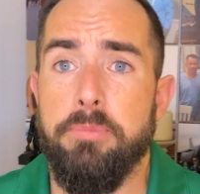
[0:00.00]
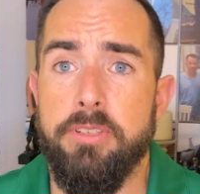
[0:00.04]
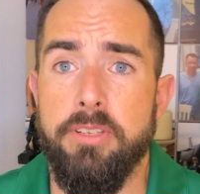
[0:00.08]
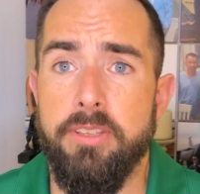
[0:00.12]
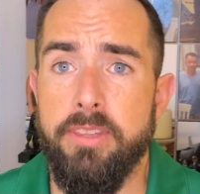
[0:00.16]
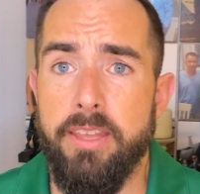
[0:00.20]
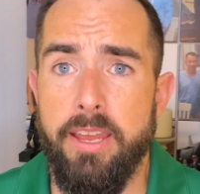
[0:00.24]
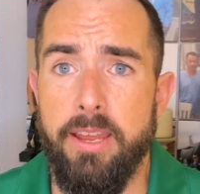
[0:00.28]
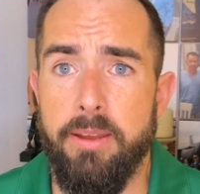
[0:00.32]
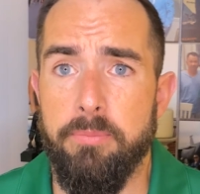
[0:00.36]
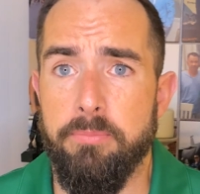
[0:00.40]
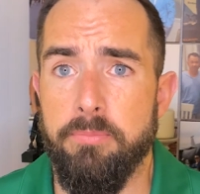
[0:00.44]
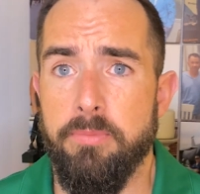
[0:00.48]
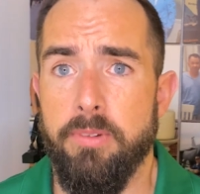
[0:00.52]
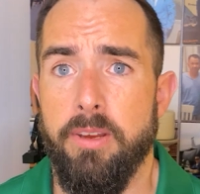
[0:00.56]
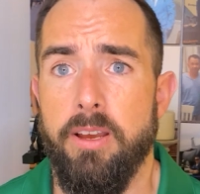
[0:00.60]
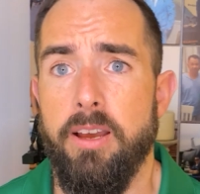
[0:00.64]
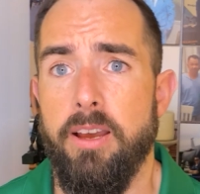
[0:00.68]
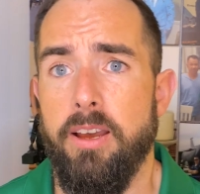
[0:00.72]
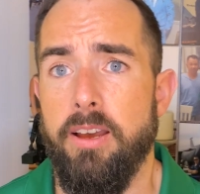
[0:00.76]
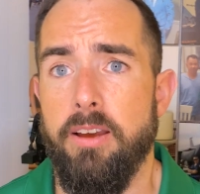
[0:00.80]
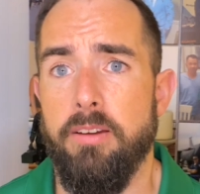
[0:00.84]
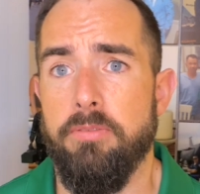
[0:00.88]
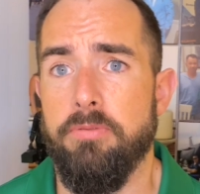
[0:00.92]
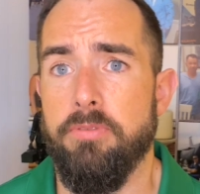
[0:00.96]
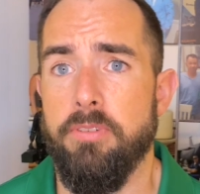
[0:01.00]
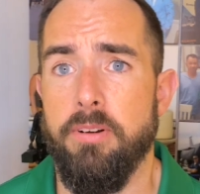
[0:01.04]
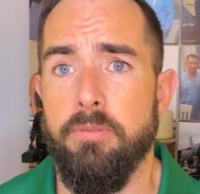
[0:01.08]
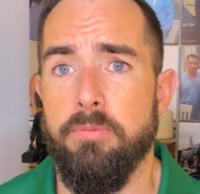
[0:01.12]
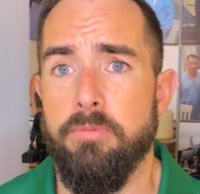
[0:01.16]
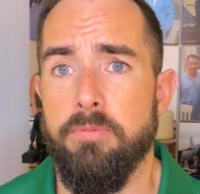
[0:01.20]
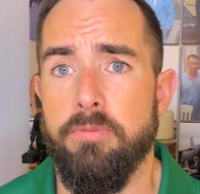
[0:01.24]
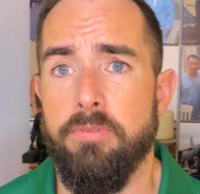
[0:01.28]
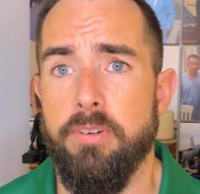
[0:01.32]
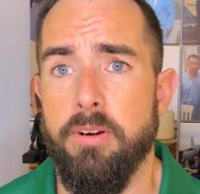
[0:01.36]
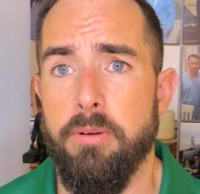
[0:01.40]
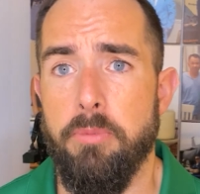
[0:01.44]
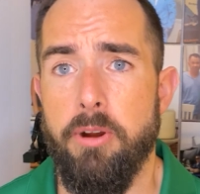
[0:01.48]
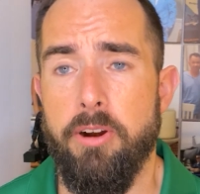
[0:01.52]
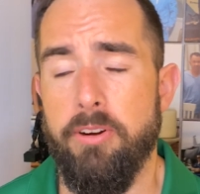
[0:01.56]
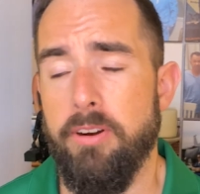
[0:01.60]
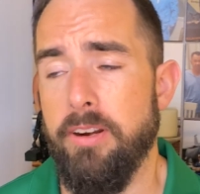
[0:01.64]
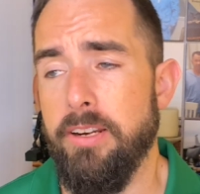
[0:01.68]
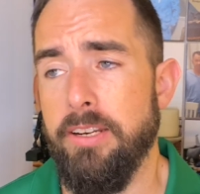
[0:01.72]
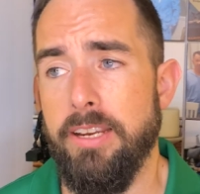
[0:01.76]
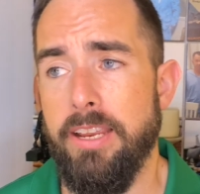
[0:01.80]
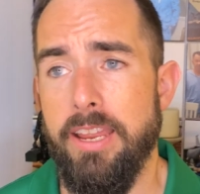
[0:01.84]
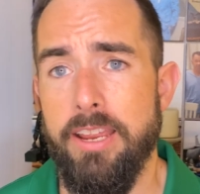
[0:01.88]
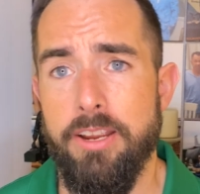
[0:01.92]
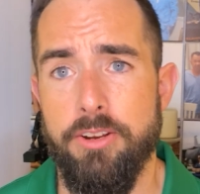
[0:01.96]
to them from our
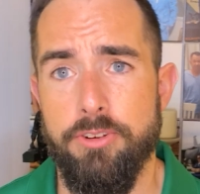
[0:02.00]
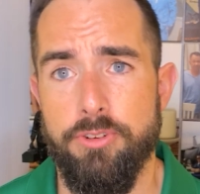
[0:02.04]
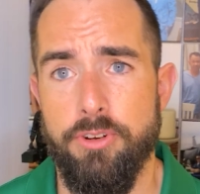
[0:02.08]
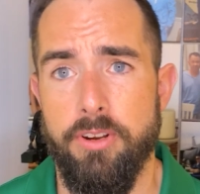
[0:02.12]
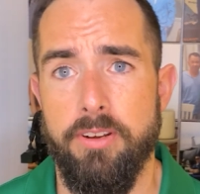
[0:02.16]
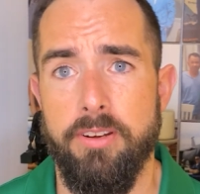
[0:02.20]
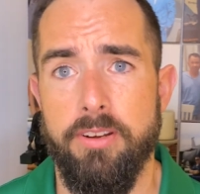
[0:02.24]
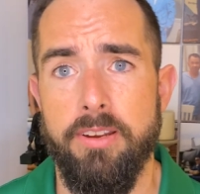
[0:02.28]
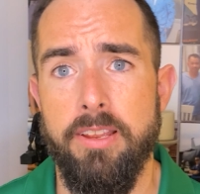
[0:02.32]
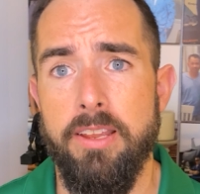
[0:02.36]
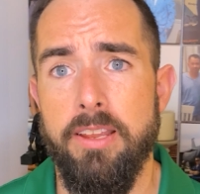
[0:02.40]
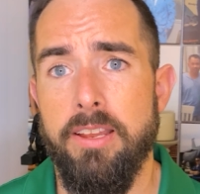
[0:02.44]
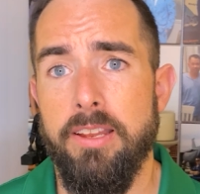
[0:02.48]
indication.